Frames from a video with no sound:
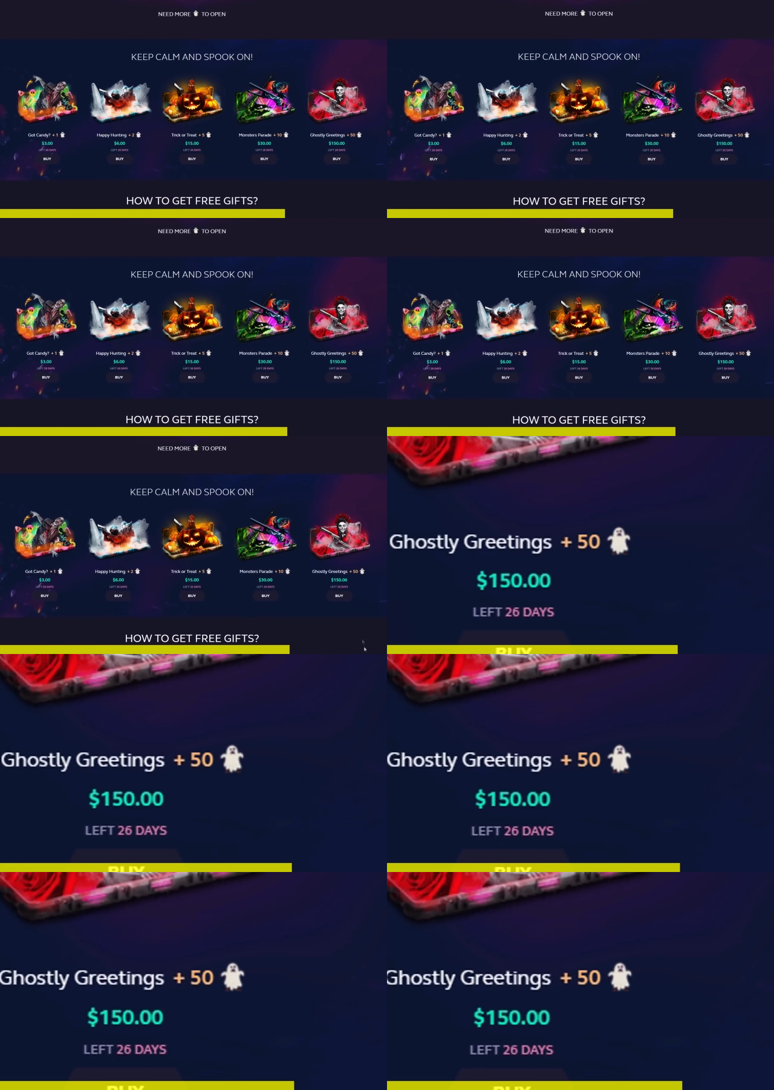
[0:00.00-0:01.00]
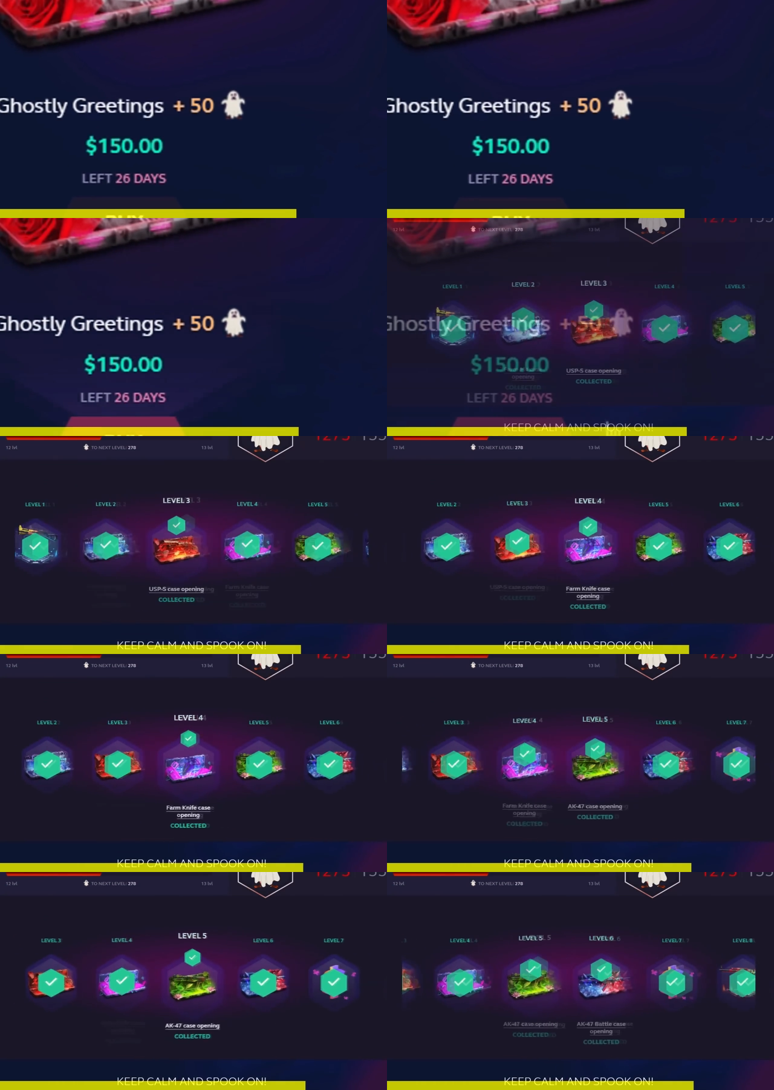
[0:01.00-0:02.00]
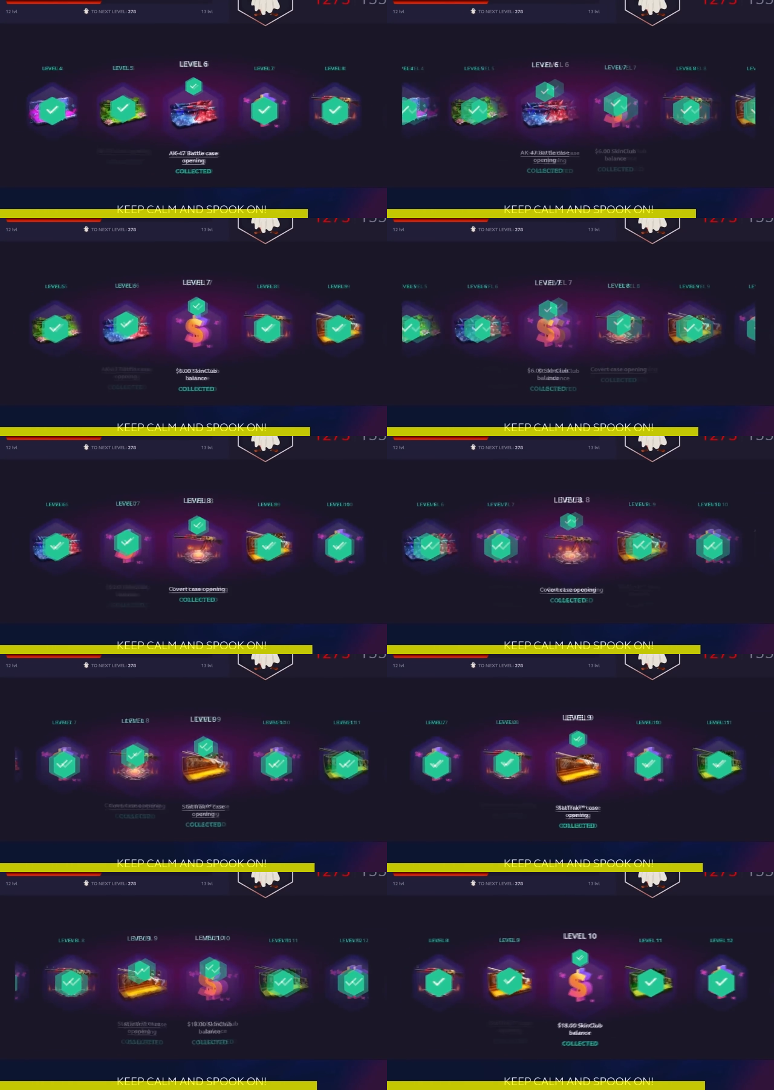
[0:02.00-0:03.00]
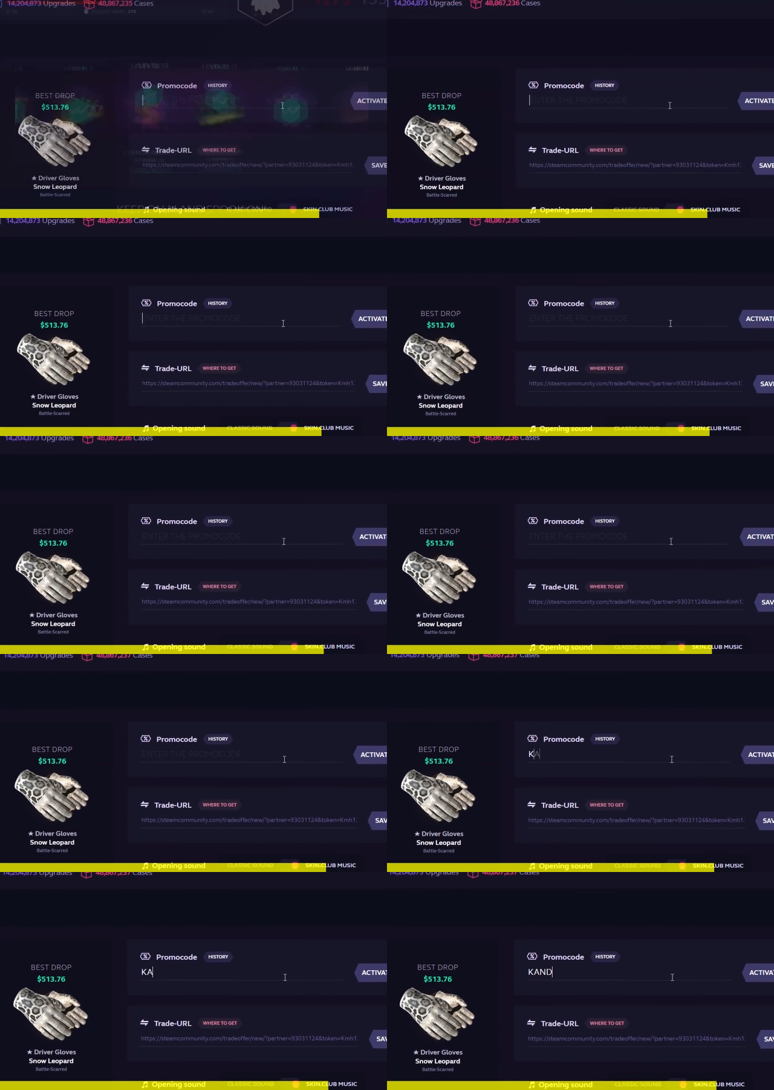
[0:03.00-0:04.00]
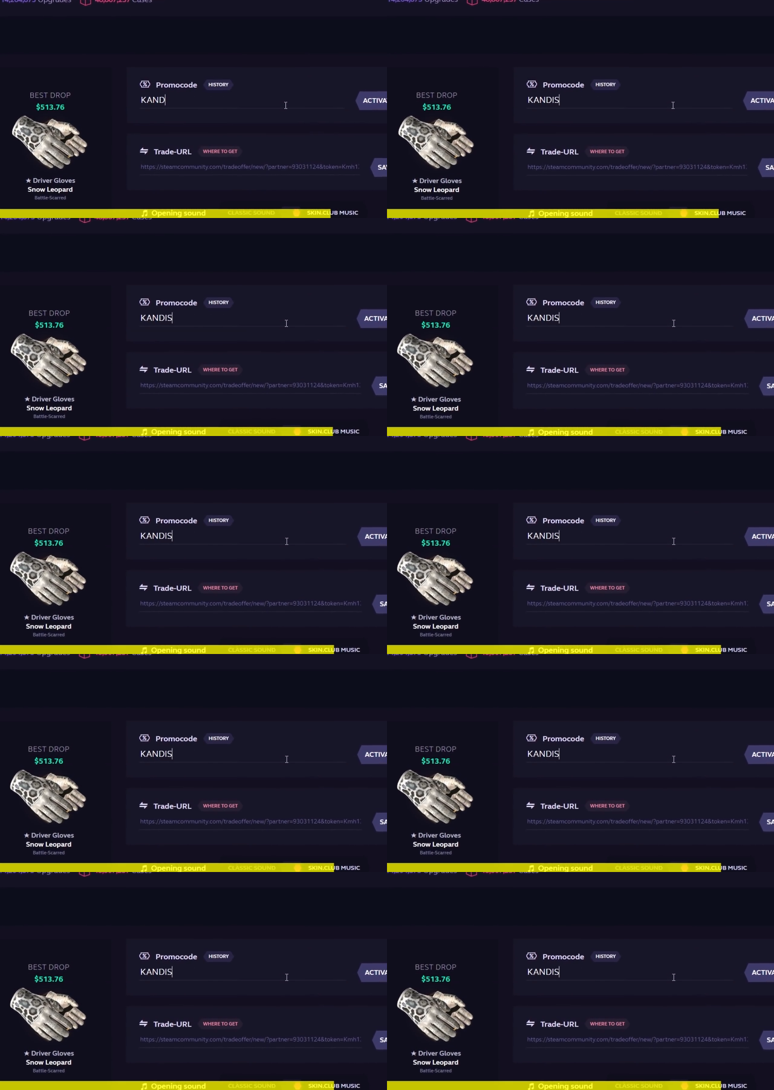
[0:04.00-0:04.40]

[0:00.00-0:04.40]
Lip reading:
Nobody's mouth can be seen.